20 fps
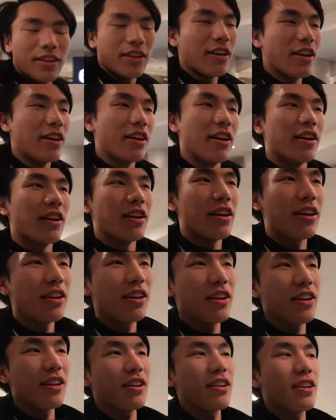Uh,
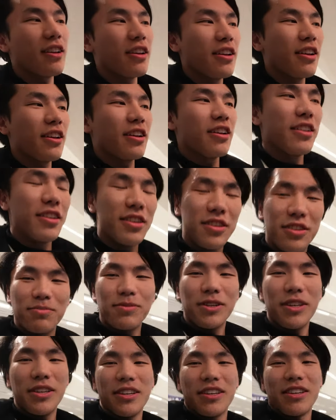this is gonna
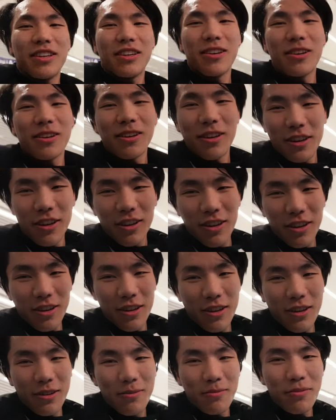be
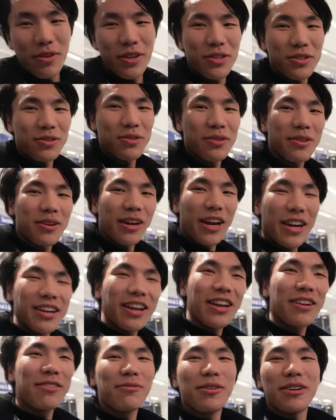pretty short.
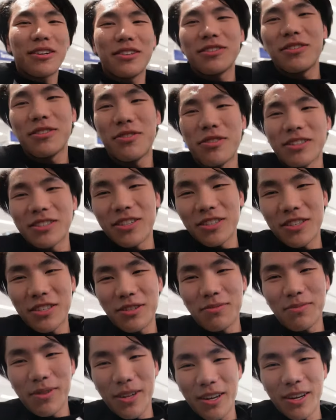I, I don't want to do a
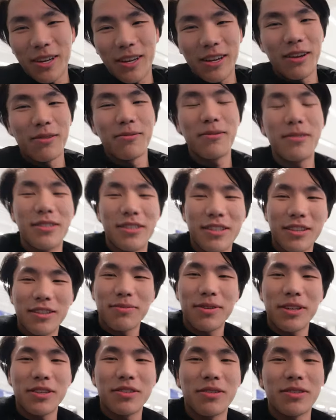transition, but this is gonna
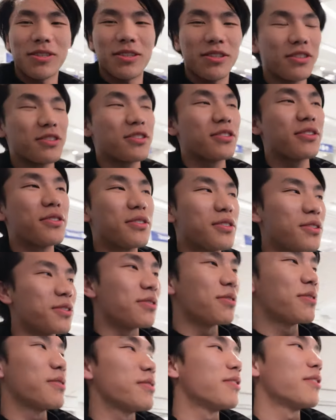be a transition
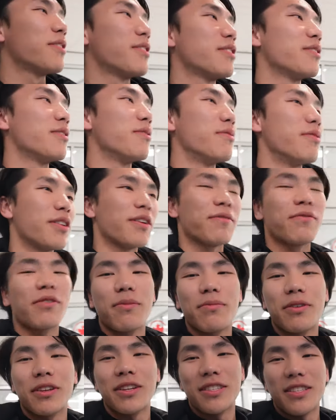into whatever
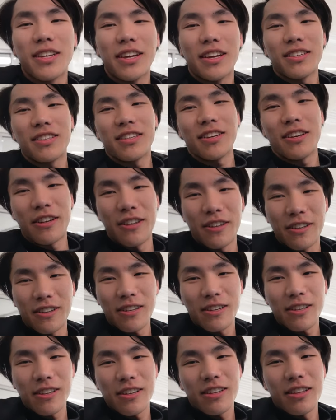I'm gonna say. So,
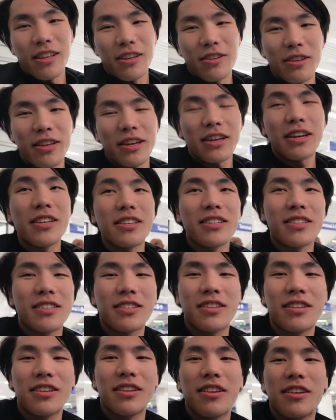thank you
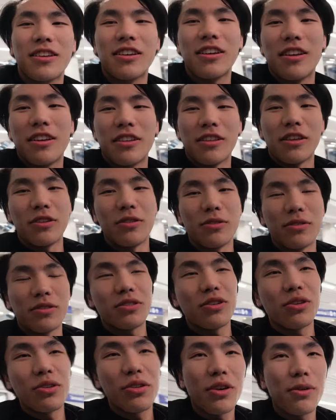guys. Thank you to the
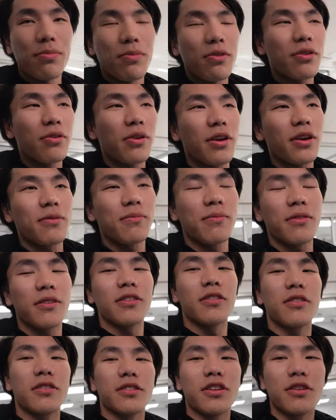Tokiwa program.
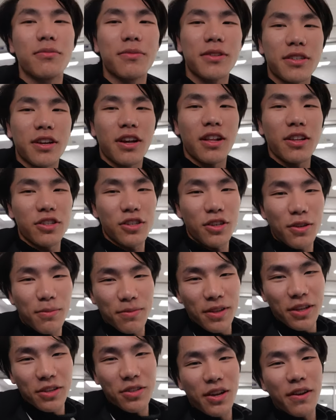Thank you to Gilman Scholarship.
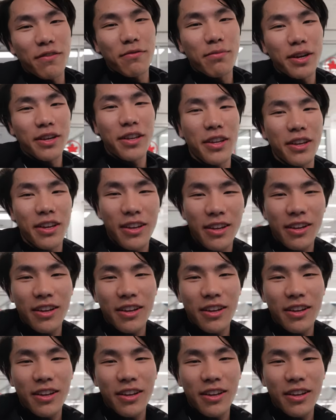Thank you to everybody.